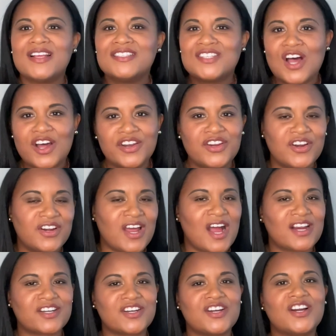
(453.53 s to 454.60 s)
Talk to your
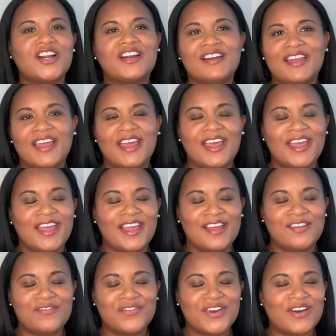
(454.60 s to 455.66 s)
doctor
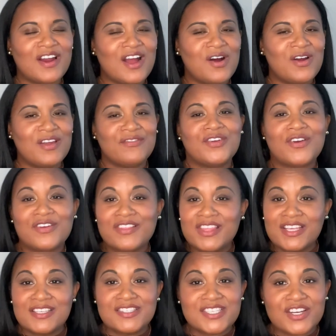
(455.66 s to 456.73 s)
and figure out, if you're
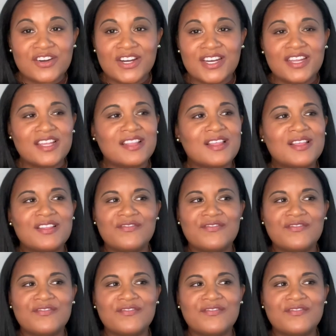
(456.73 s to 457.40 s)
considering it,